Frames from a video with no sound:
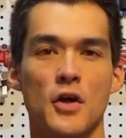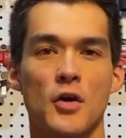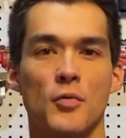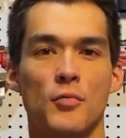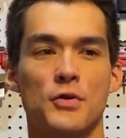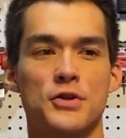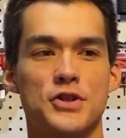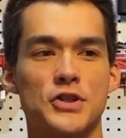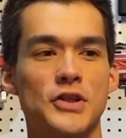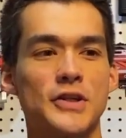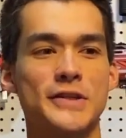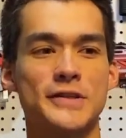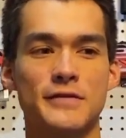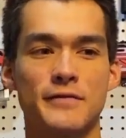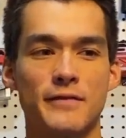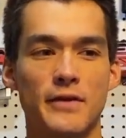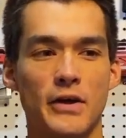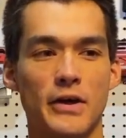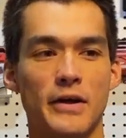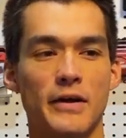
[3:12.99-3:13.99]
which isn't
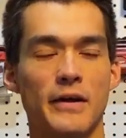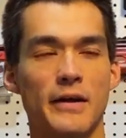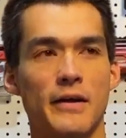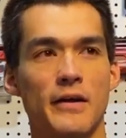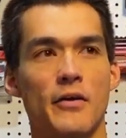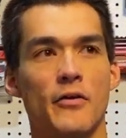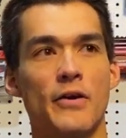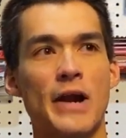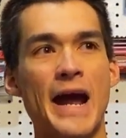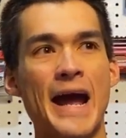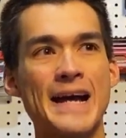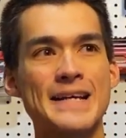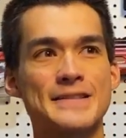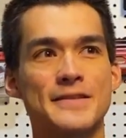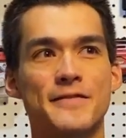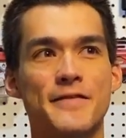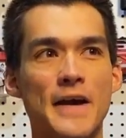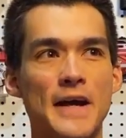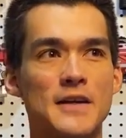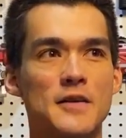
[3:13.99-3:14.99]
very or as
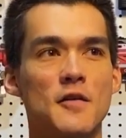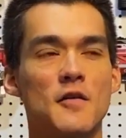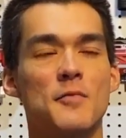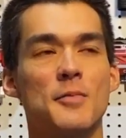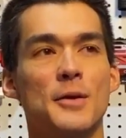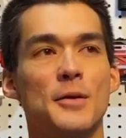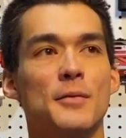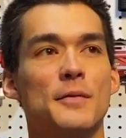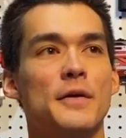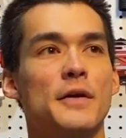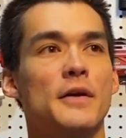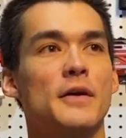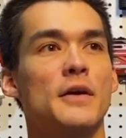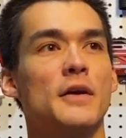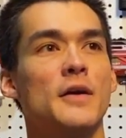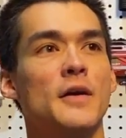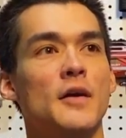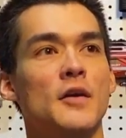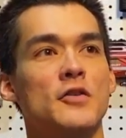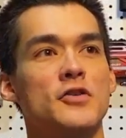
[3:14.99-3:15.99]
effective to be able to
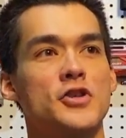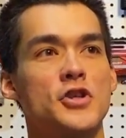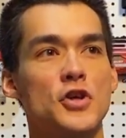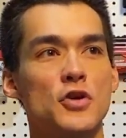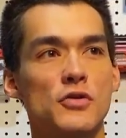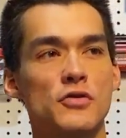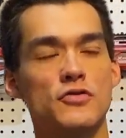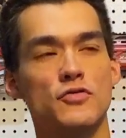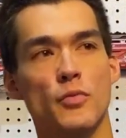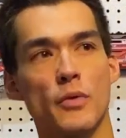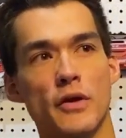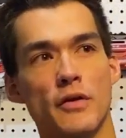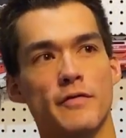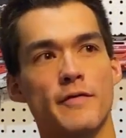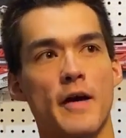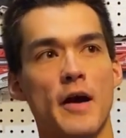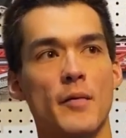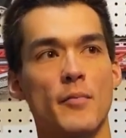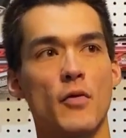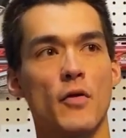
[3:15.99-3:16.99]
choose when to
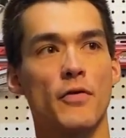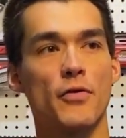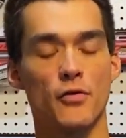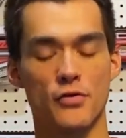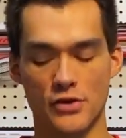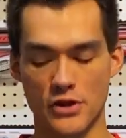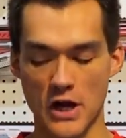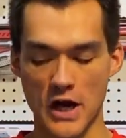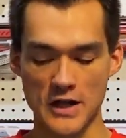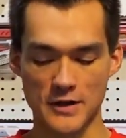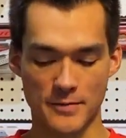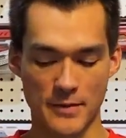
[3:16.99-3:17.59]
fire both those shots.